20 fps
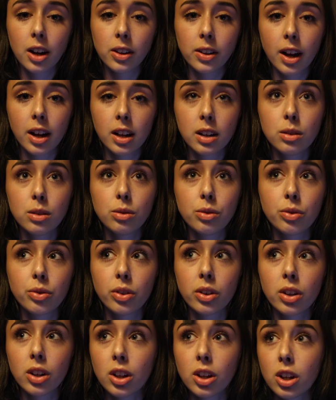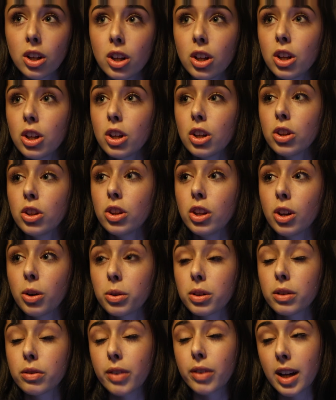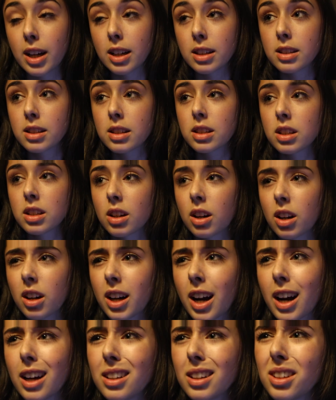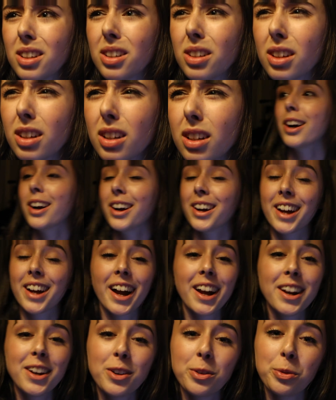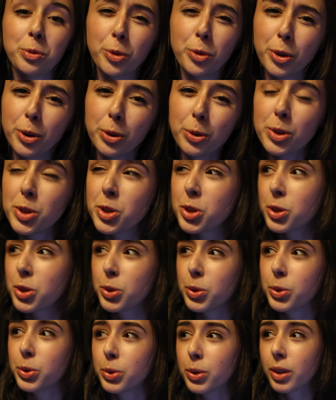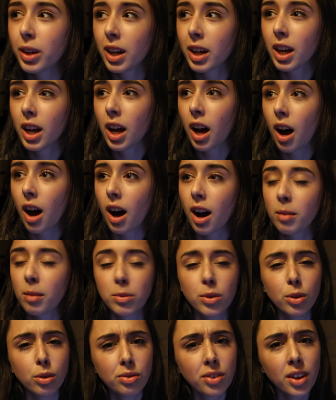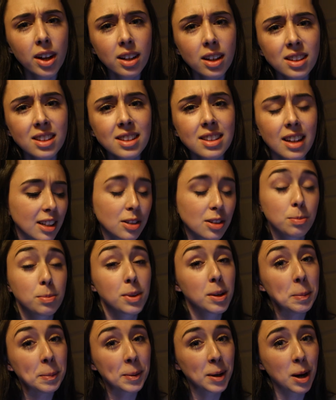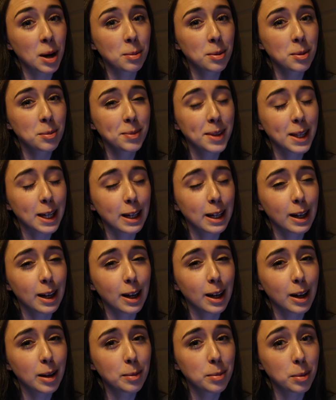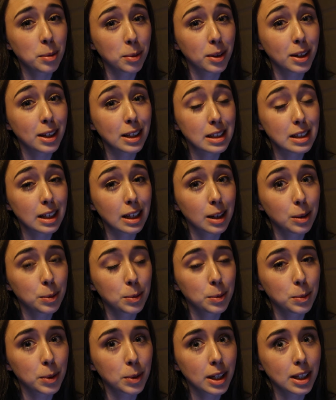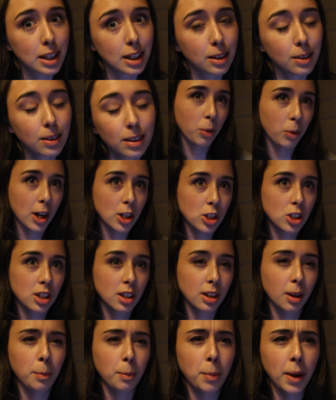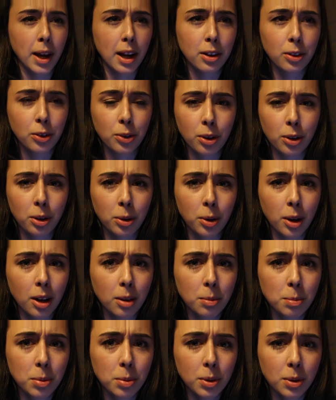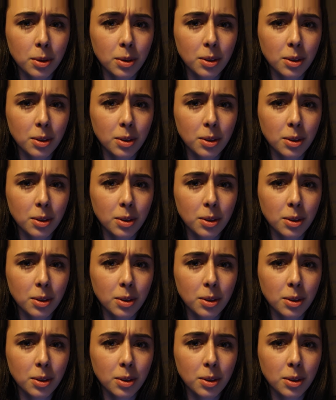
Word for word: A lot of the older fans are kind of are kind of rude to um, new fans. It's a big problem that uh, people need to get worked out. Watching a band grow up,